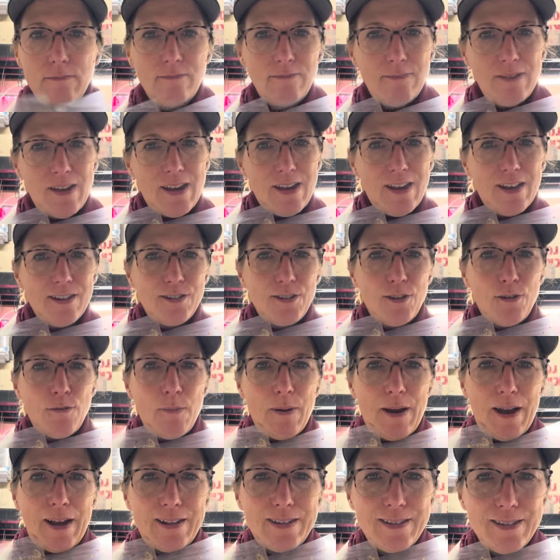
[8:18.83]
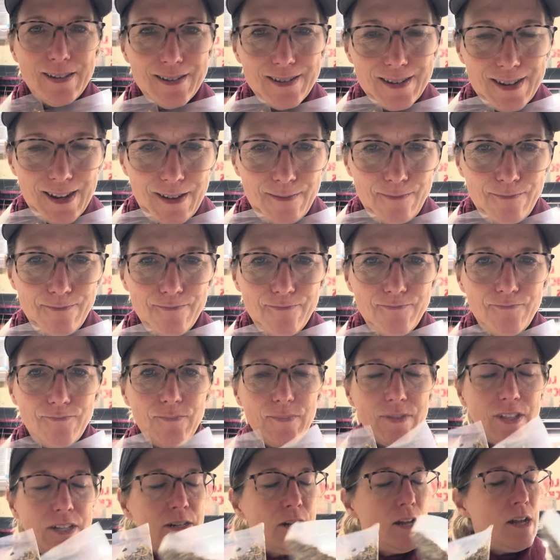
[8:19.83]
I got 2 bags this time.
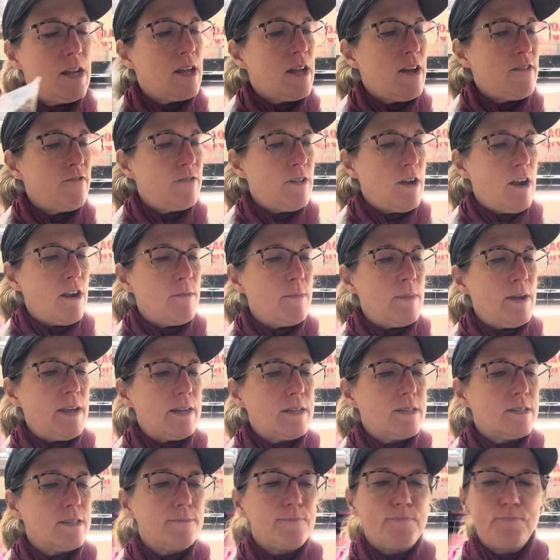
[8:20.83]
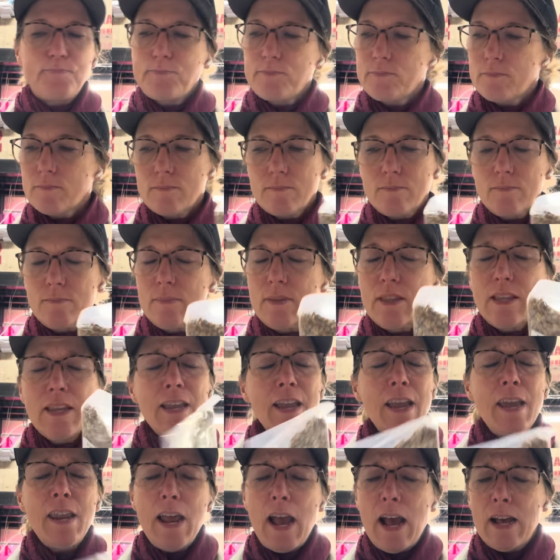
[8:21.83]
Cut flower mix.
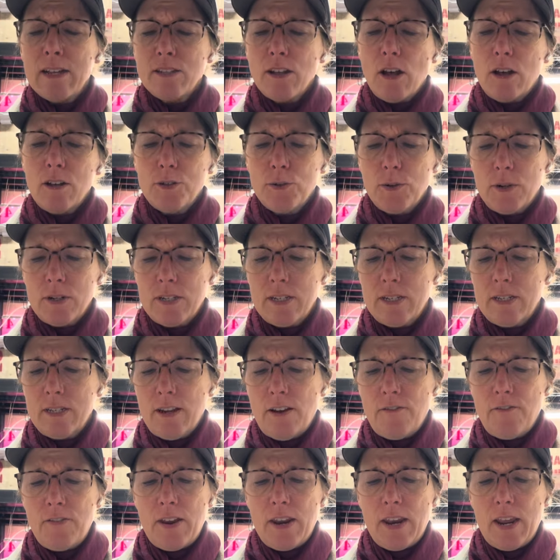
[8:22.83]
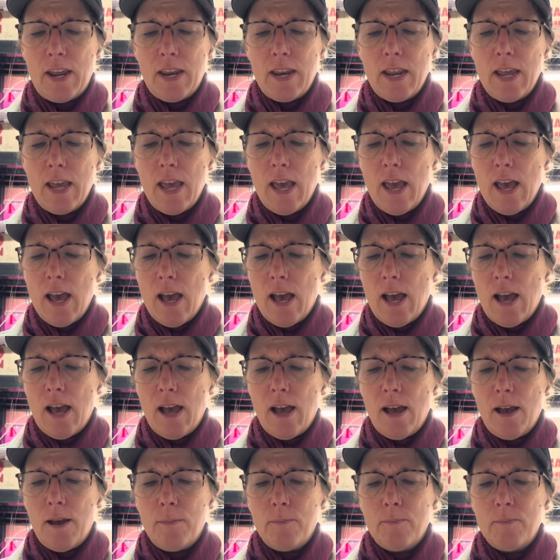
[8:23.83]
It has all sorts of stuff in it.
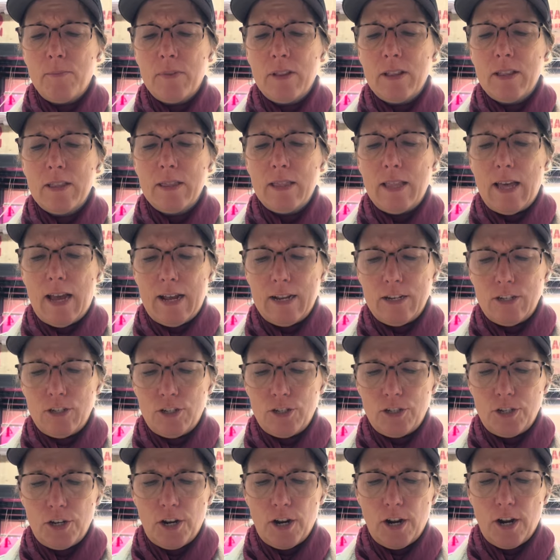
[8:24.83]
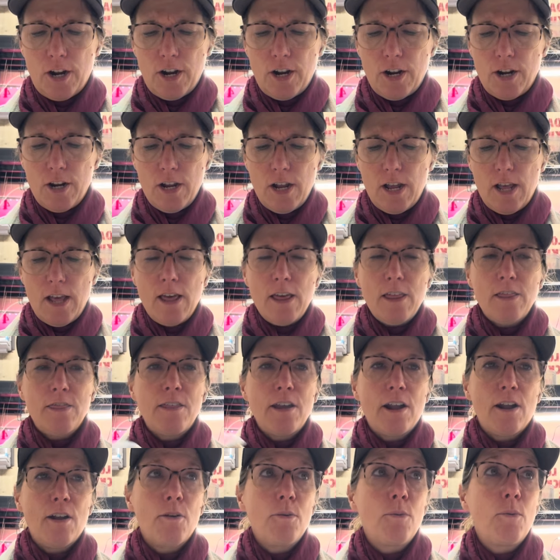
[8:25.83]
Last year
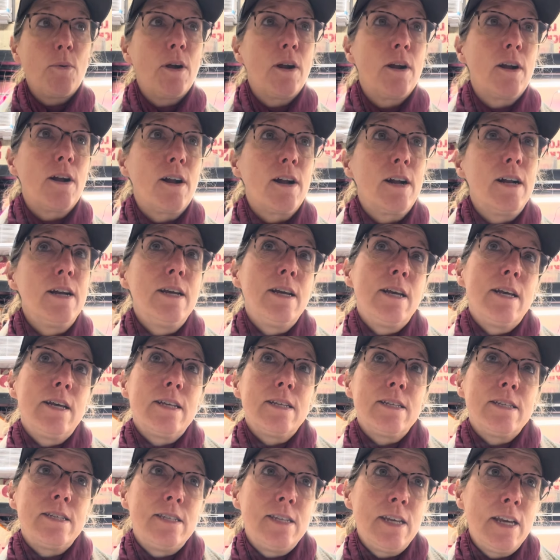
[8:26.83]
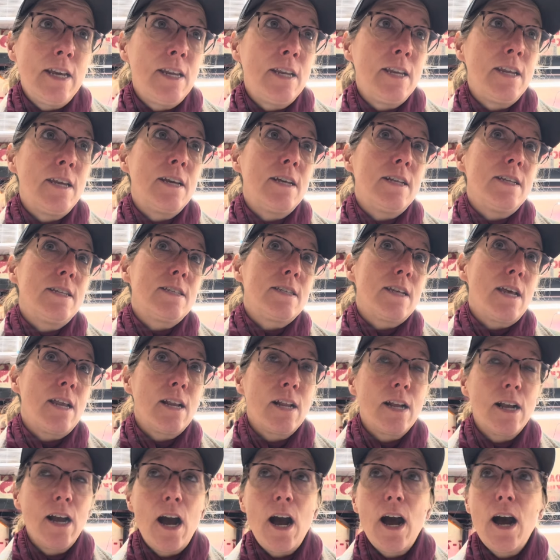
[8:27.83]
there were zinnias
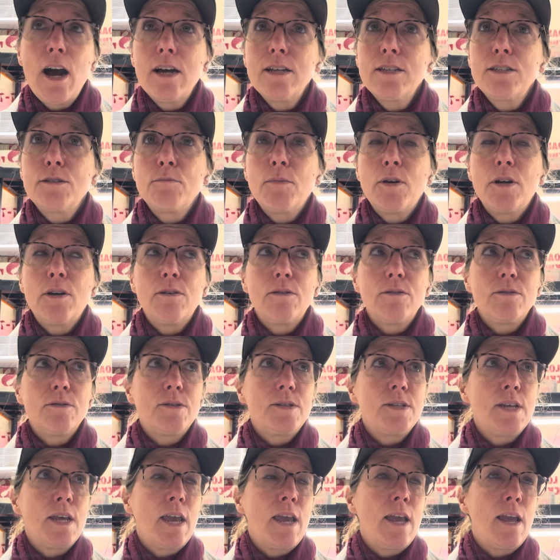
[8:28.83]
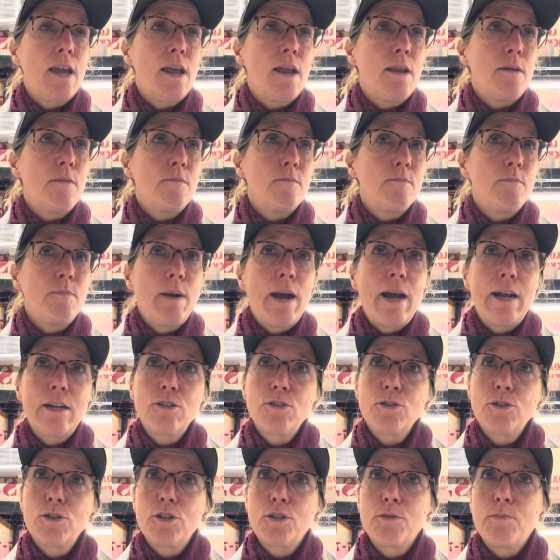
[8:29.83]
and cosmos and
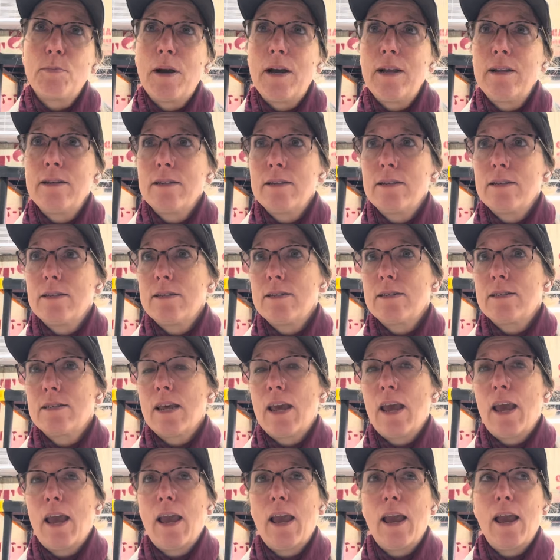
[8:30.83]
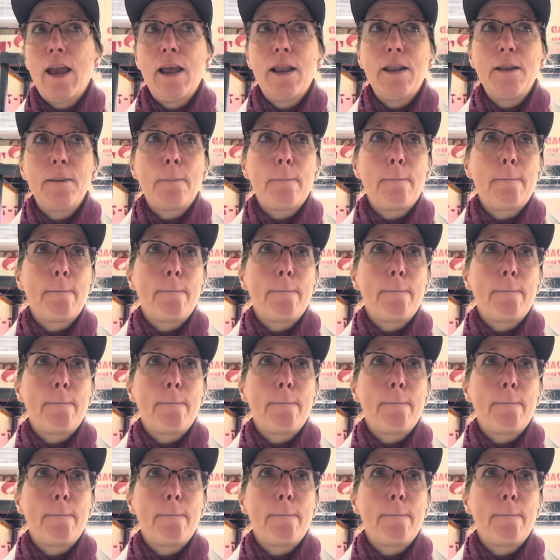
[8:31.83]
bachelor's buttons, and